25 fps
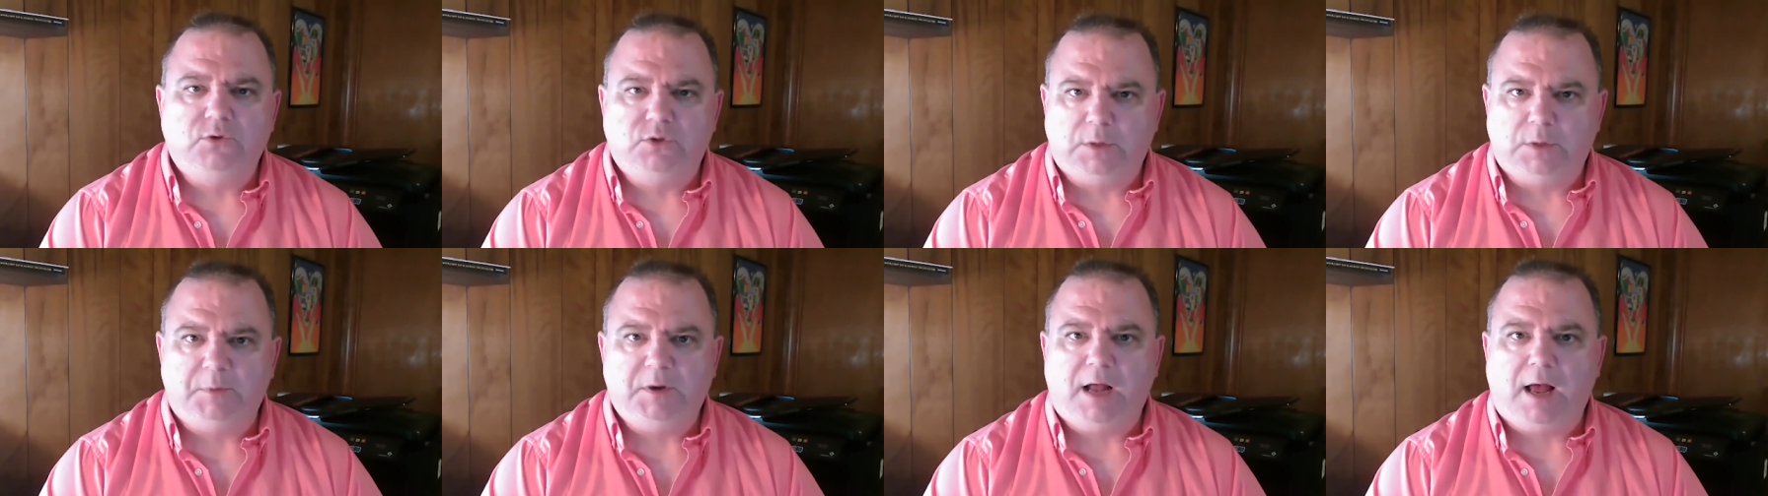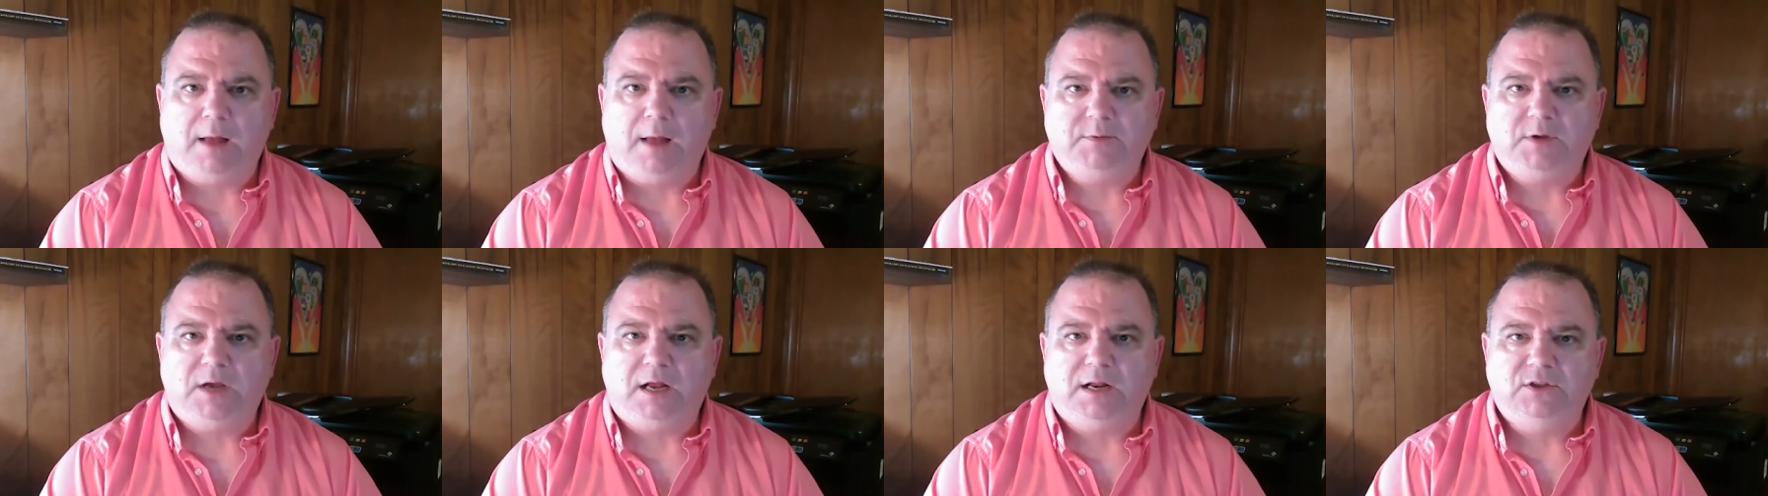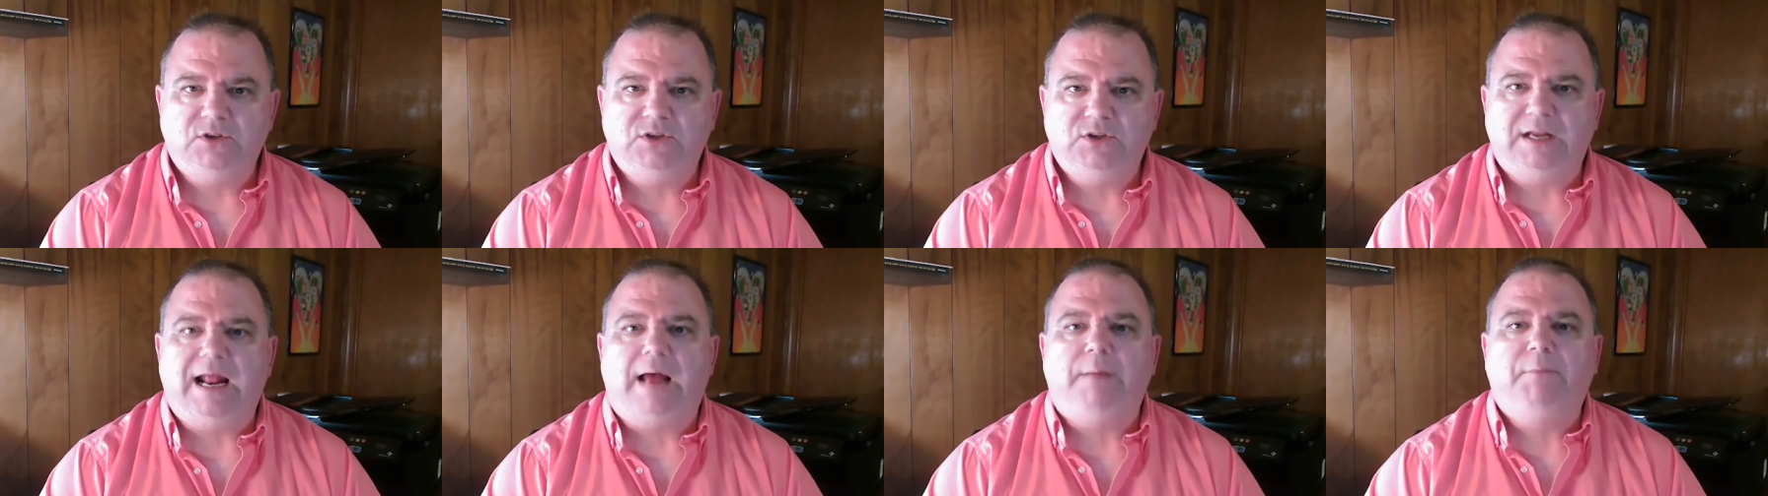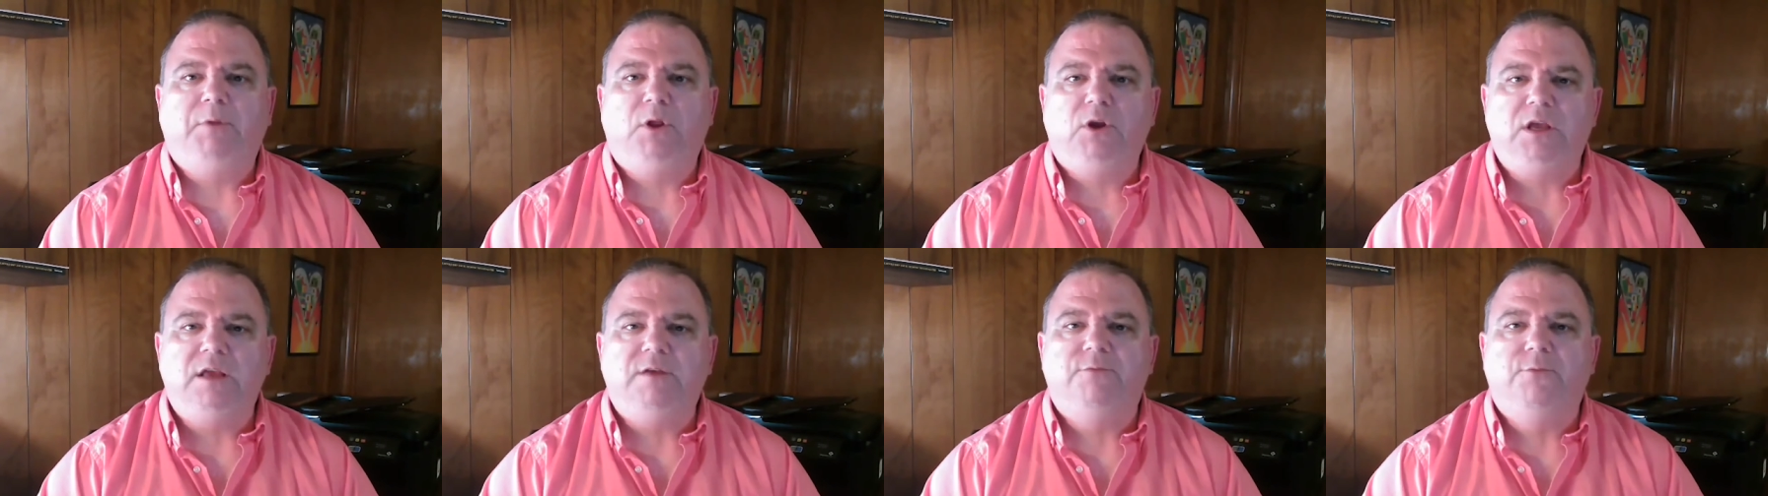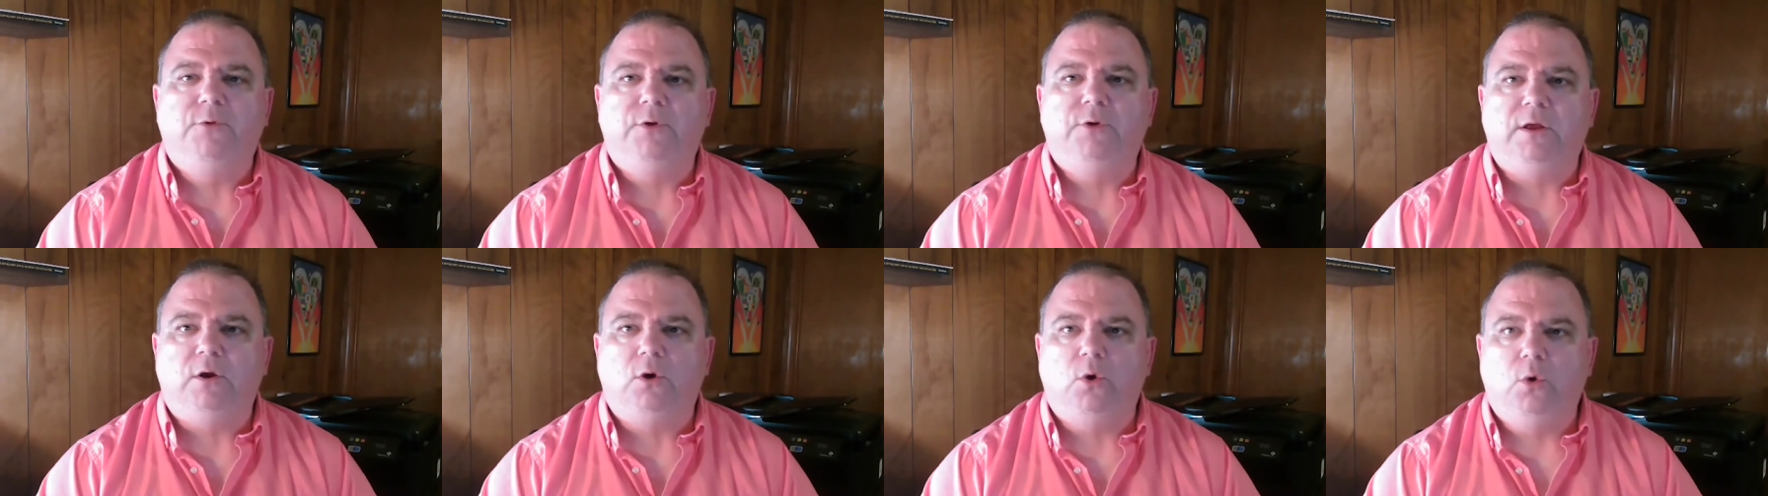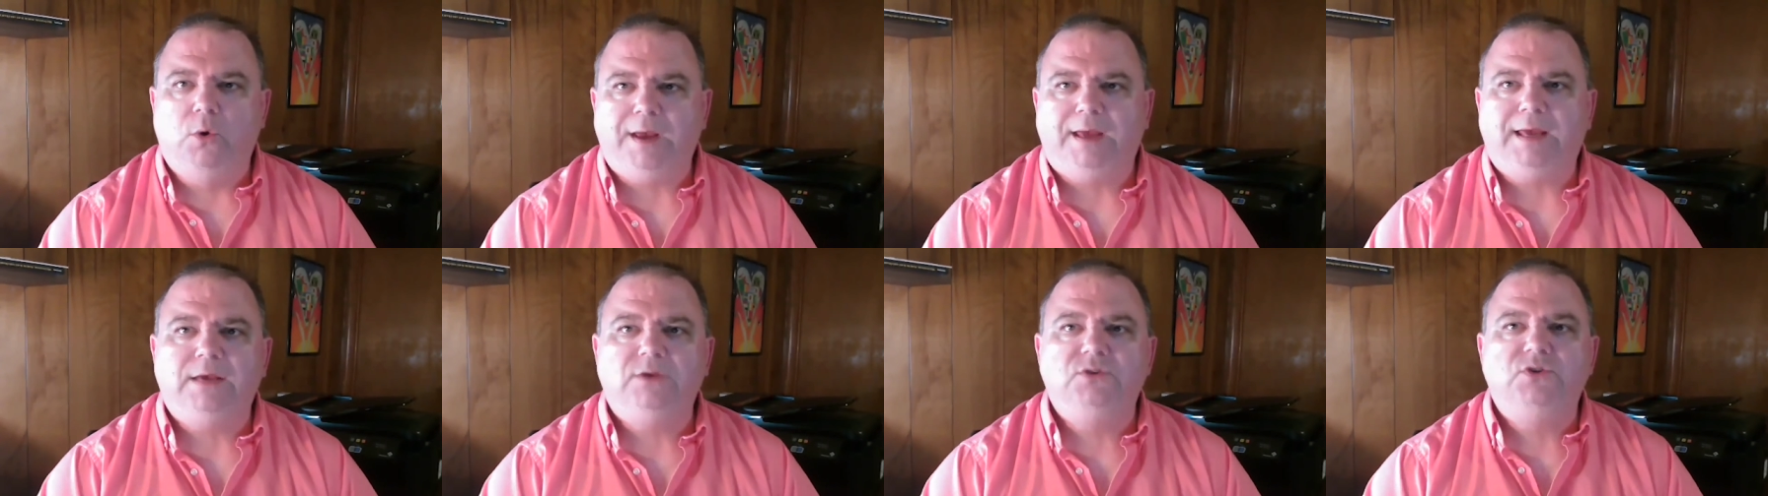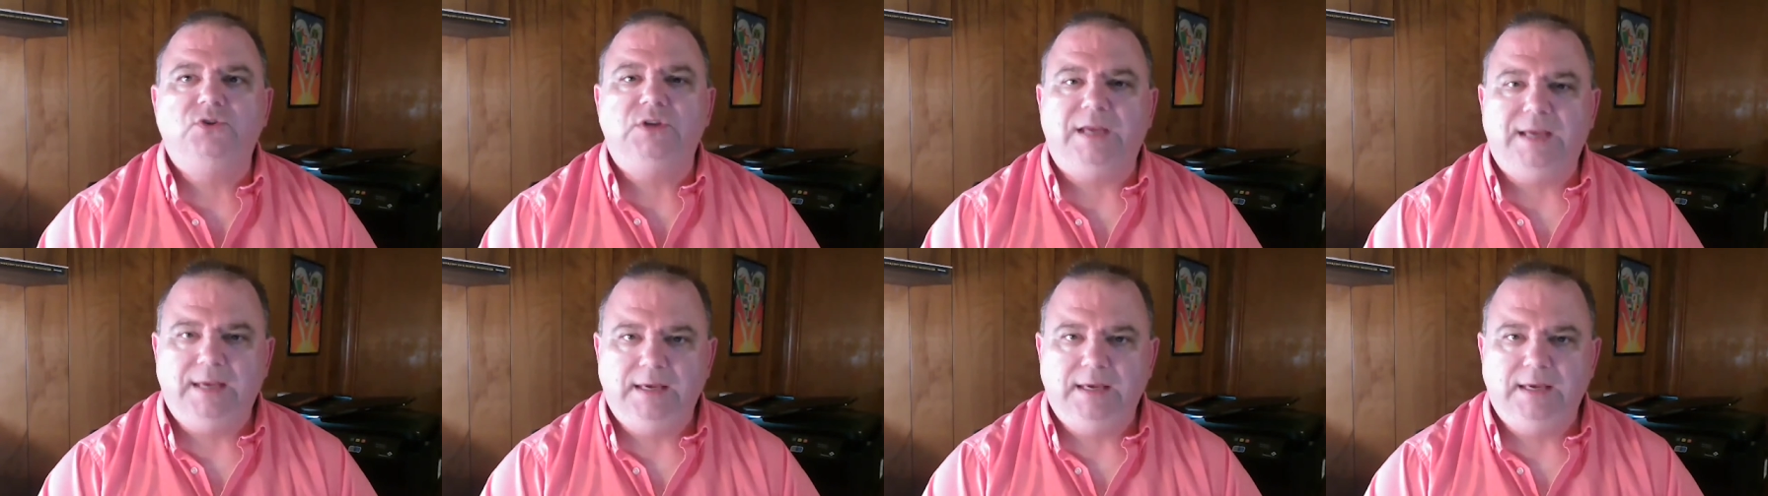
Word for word: someone hopped on and said, I'm looking for the quickest,